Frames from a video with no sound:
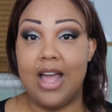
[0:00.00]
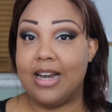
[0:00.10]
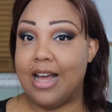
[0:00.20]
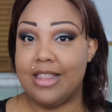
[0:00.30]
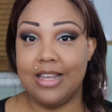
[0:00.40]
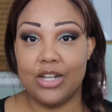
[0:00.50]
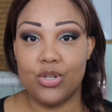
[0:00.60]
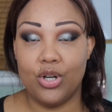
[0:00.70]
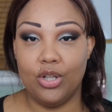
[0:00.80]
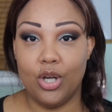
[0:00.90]
and I think
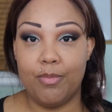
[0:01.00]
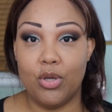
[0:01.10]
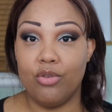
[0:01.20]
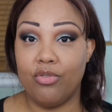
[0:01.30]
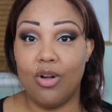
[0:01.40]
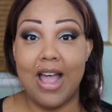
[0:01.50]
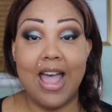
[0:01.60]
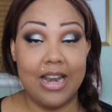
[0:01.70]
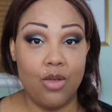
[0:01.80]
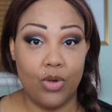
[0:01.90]
it's going to look beautiful
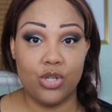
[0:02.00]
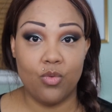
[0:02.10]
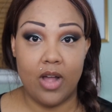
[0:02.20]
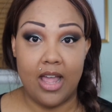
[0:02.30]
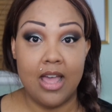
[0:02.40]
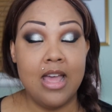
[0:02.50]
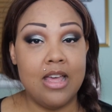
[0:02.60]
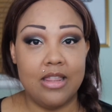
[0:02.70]
any which way